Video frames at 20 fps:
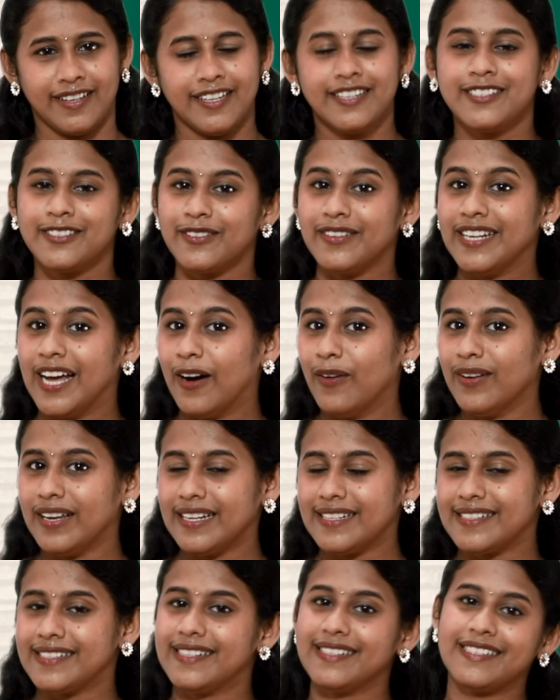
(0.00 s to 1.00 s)
So now
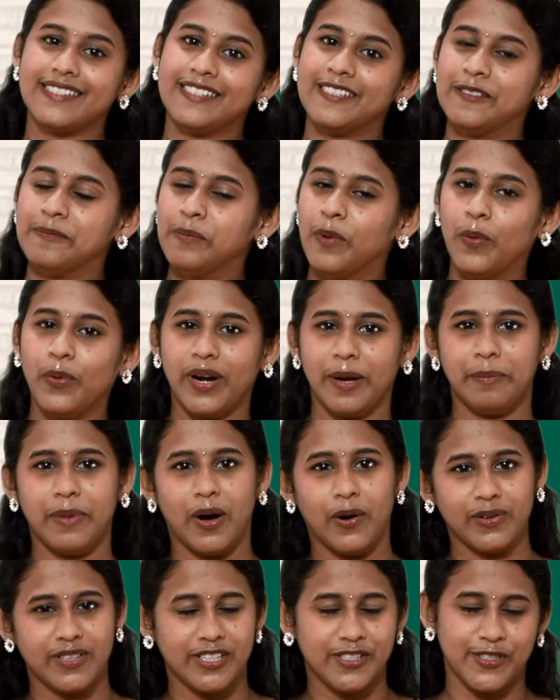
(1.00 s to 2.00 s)
let's discuss more
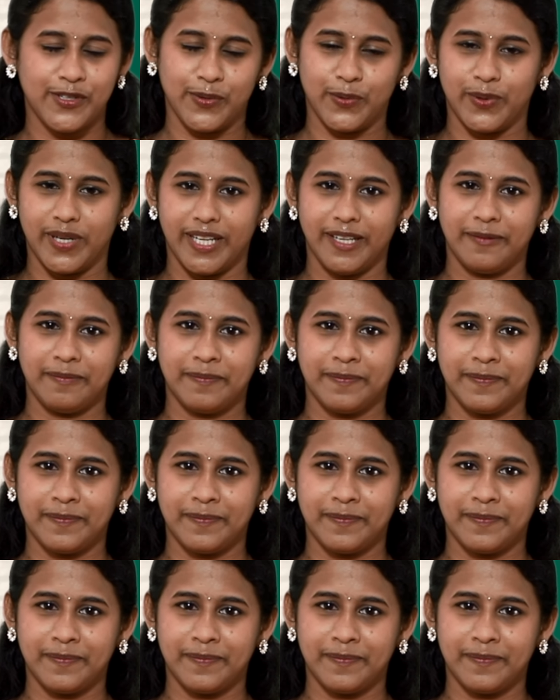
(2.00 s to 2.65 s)
about the story.